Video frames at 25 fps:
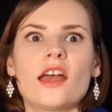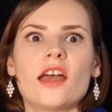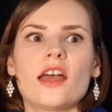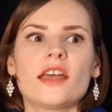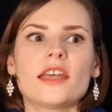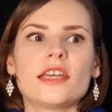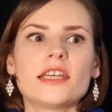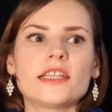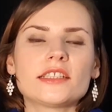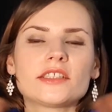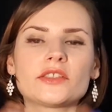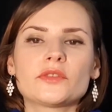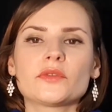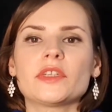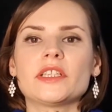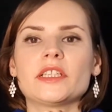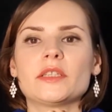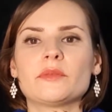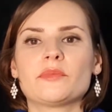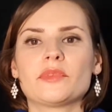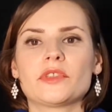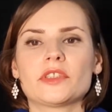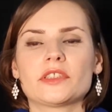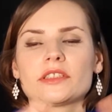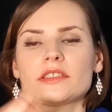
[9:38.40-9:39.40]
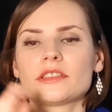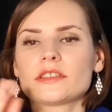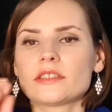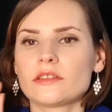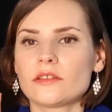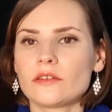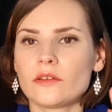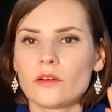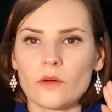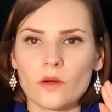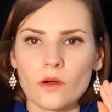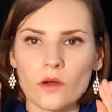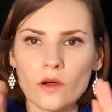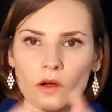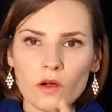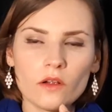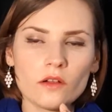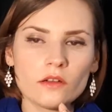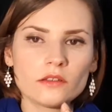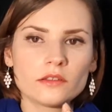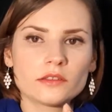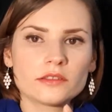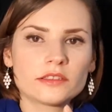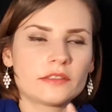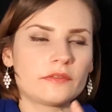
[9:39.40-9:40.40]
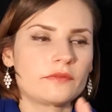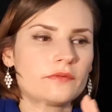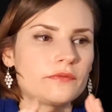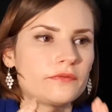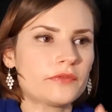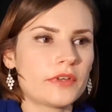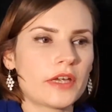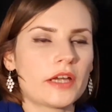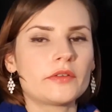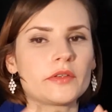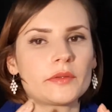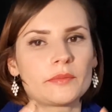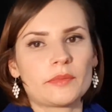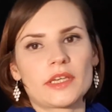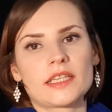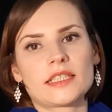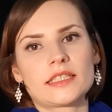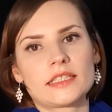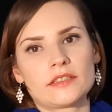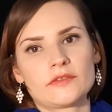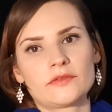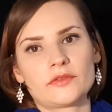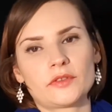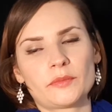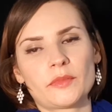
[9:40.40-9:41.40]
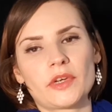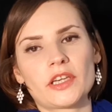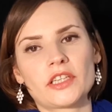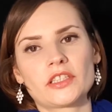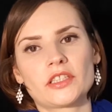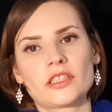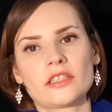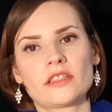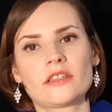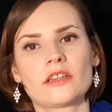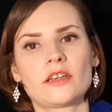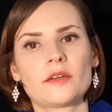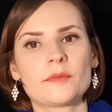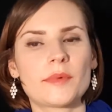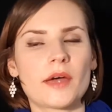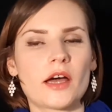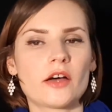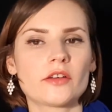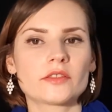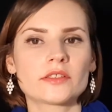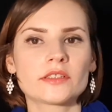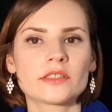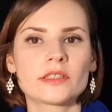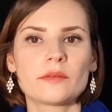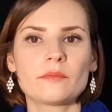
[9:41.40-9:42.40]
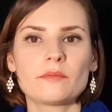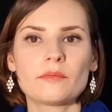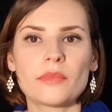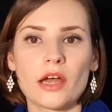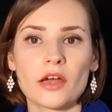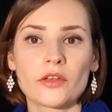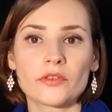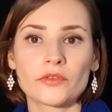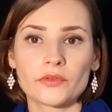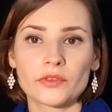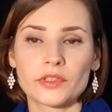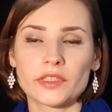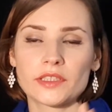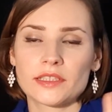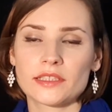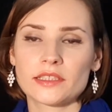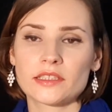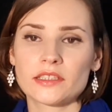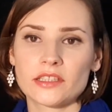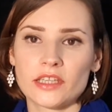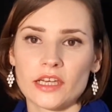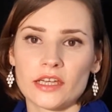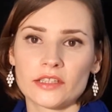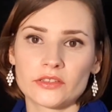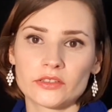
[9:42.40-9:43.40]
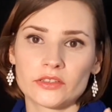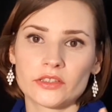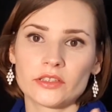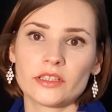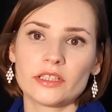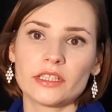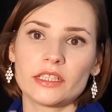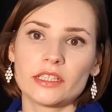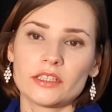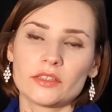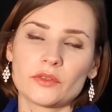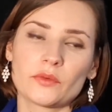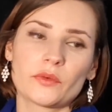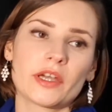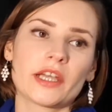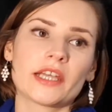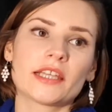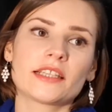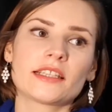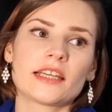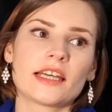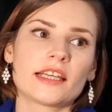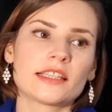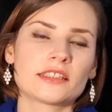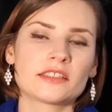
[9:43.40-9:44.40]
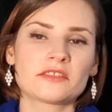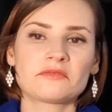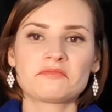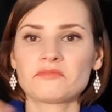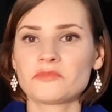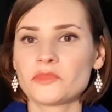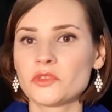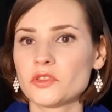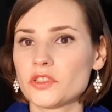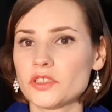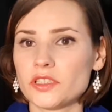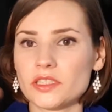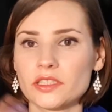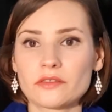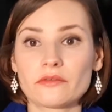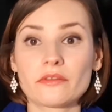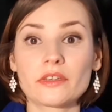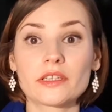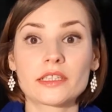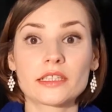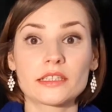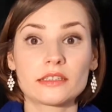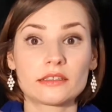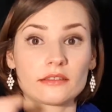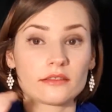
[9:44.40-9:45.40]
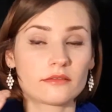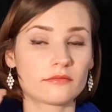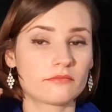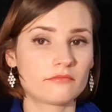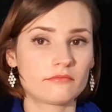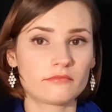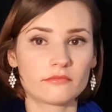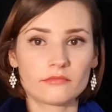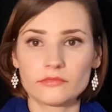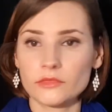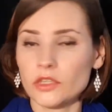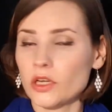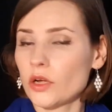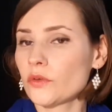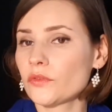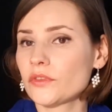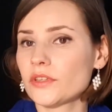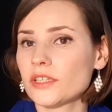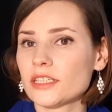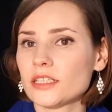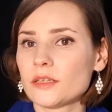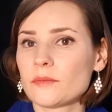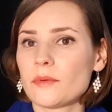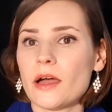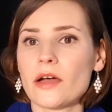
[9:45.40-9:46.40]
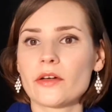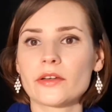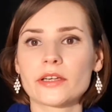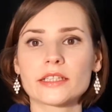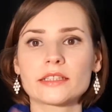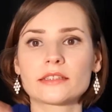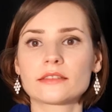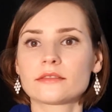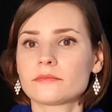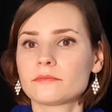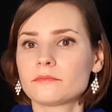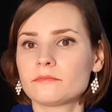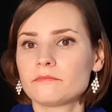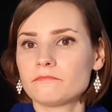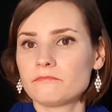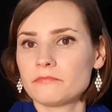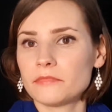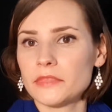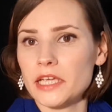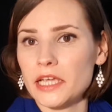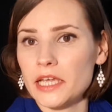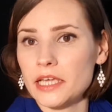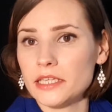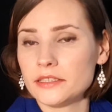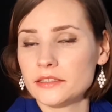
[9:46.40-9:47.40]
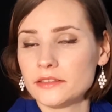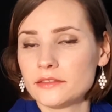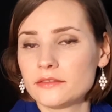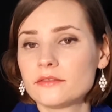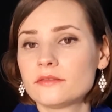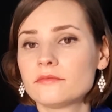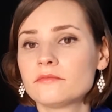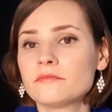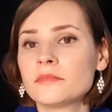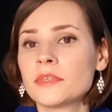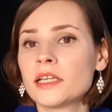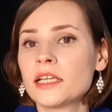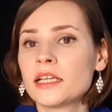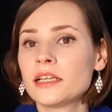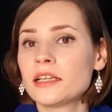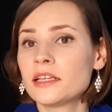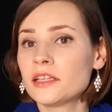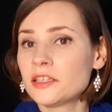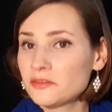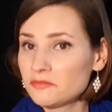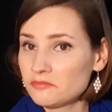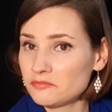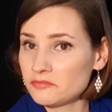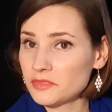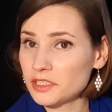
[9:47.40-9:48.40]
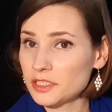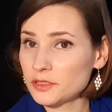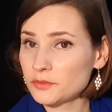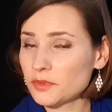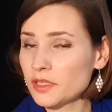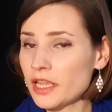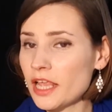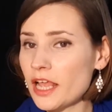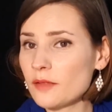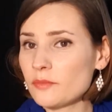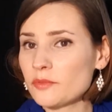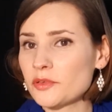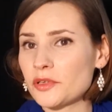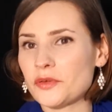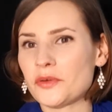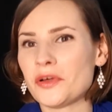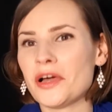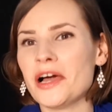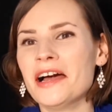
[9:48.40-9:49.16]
it really put all the very best information about boundaries together in a way that you just read it, go think about it, and it will help you.